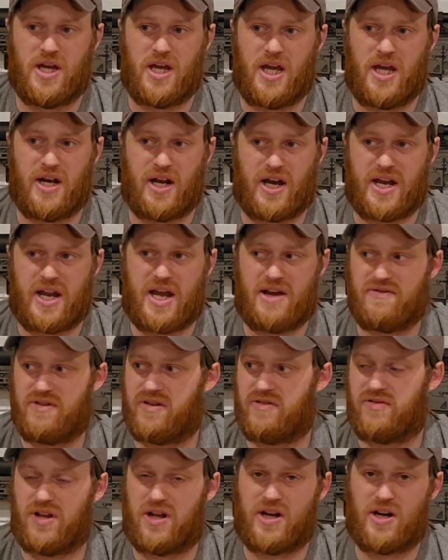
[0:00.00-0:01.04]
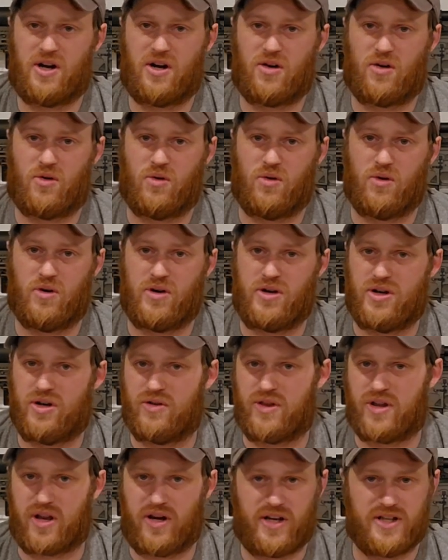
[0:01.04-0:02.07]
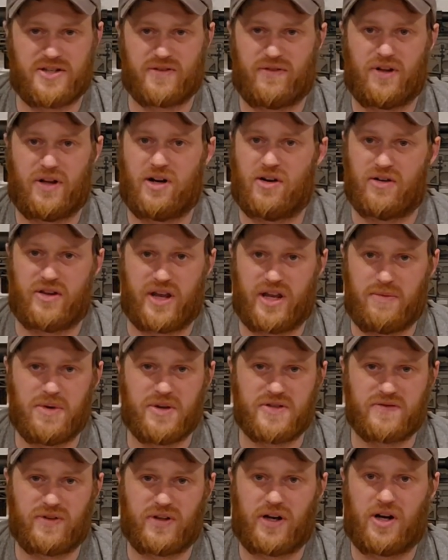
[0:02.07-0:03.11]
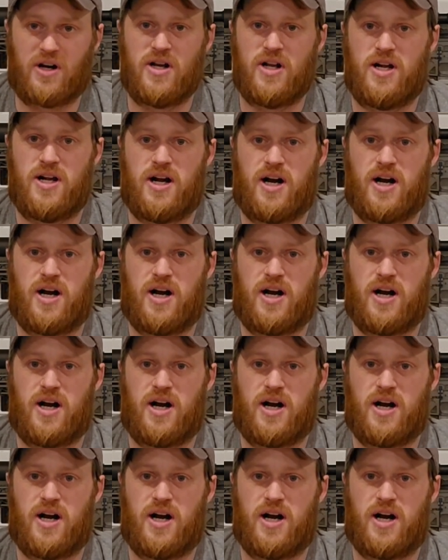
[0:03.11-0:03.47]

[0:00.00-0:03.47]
and I have a flyer, or, you know, the gun has a flyer or the ammo has a flyer,